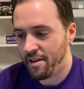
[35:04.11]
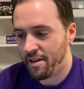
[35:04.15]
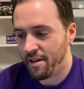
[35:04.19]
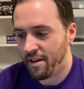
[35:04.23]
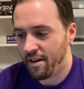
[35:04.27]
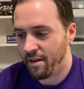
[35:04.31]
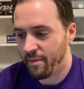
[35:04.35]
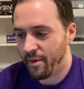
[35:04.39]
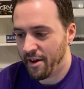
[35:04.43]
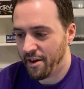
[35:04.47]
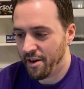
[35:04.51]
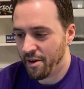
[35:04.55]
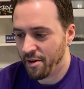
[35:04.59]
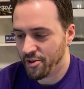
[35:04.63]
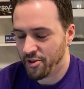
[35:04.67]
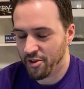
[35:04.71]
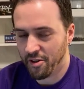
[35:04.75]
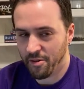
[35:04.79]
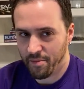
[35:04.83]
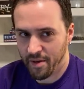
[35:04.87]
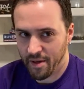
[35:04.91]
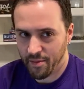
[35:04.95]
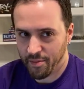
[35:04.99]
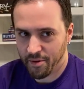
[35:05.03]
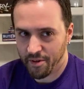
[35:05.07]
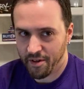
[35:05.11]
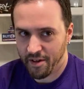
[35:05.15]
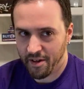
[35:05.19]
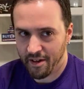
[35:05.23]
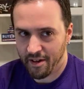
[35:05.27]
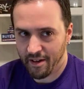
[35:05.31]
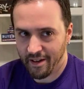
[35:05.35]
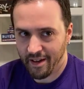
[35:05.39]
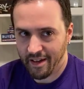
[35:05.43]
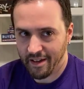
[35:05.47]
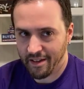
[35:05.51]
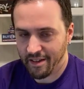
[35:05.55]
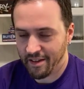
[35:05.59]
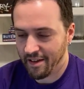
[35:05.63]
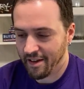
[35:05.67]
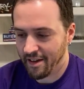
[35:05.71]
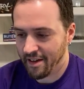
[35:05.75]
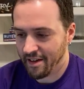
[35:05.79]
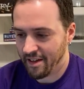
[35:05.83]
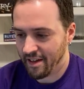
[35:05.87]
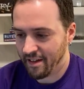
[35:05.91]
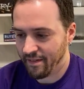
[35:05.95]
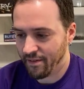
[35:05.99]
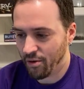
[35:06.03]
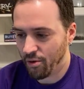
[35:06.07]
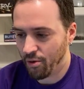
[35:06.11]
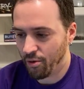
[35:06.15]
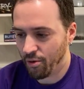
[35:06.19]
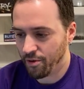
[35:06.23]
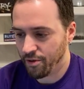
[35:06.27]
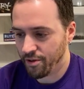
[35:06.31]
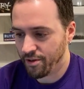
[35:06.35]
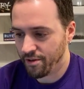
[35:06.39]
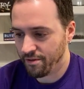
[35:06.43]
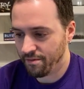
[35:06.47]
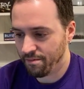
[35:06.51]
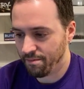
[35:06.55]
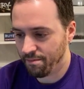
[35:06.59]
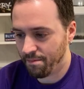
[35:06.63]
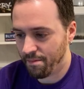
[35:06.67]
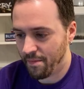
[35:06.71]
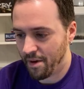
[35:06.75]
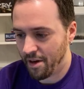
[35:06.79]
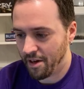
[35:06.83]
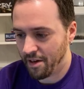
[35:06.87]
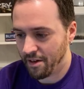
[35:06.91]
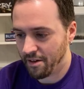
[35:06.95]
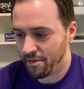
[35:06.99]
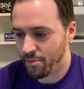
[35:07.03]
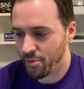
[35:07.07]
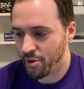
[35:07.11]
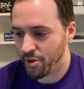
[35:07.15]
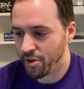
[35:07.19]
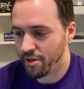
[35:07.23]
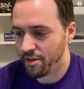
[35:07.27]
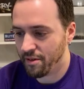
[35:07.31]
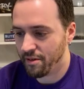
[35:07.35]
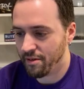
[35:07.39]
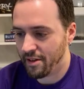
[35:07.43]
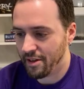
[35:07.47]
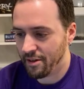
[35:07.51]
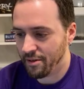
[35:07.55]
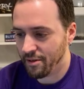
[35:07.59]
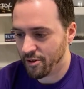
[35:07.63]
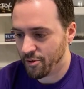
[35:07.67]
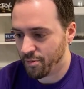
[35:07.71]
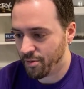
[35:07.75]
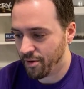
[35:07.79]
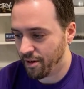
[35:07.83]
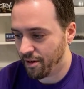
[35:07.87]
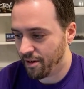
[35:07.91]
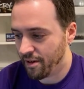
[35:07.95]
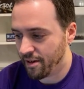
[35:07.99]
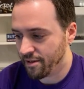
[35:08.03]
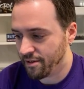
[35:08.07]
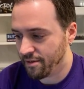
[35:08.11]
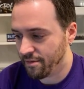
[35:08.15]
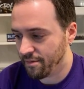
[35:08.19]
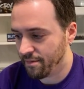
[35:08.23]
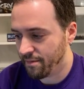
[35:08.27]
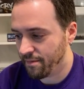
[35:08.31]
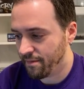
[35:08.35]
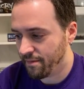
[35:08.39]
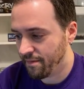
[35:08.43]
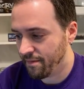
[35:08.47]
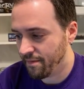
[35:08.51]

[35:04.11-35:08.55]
I know some people didn't like the idea of a horse man, but he looks pretty awesome.